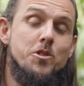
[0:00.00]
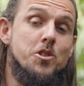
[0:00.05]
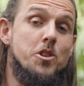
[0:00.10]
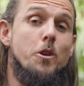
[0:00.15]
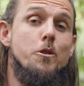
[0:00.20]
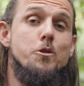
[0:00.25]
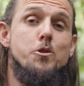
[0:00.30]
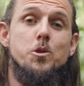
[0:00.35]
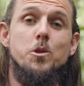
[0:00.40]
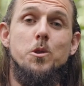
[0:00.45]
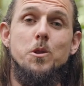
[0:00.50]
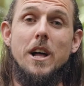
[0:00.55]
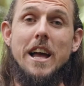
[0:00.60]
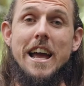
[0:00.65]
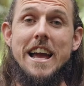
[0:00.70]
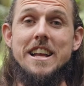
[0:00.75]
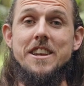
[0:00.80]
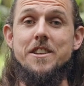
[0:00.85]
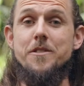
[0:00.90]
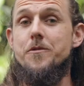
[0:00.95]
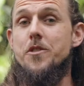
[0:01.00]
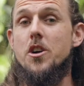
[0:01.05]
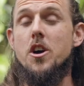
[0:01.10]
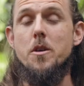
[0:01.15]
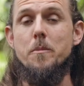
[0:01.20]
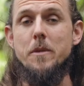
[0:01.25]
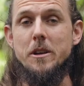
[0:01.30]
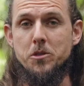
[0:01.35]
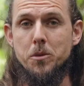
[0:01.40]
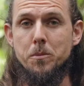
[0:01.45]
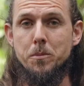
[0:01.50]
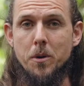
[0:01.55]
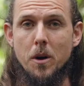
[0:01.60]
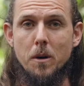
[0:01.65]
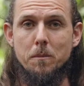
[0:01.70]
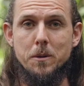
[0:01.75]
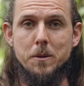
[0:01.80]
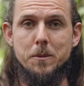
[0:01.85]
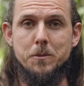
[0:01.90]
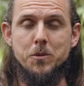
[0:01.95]
social and environmental
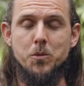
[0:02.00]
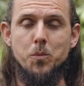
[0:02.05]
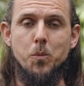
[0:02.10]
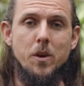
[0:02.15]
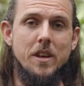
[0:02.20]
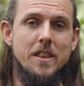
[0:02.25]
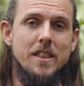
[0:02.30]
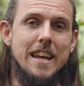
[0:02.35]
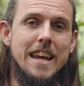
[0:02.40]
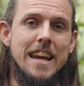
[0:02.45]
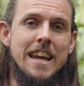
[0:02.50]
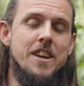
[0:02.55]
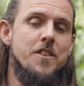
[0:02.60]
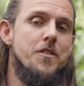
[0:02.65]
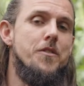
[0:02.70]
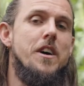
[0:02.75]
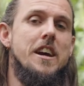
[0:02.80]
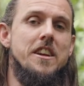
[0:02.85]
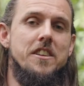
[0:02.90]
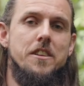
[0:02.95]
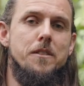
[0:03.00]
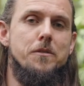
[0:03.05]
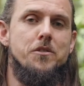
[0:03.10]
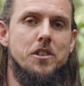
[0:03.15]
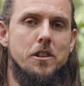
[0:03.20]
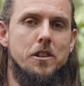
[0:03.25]
problems with innovative